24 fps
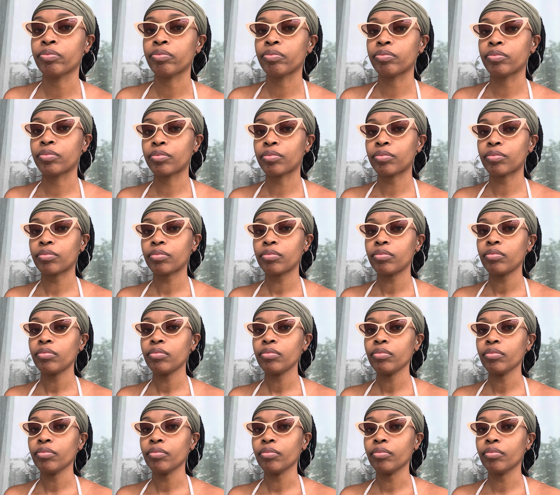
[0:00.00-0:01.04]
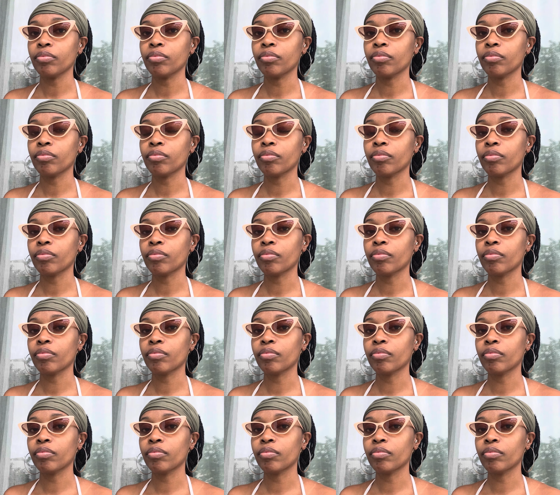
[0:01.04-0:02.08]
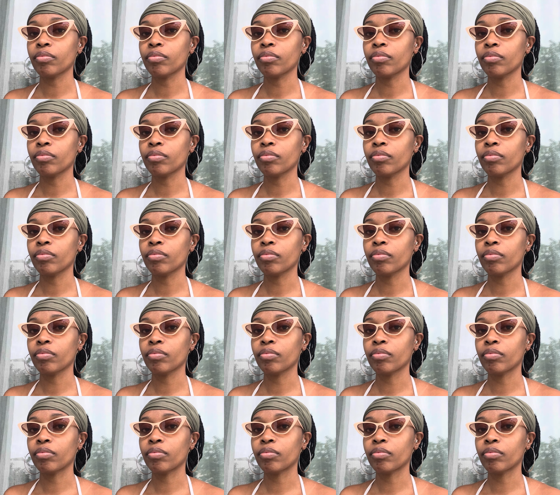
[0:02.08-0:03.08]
[no speech]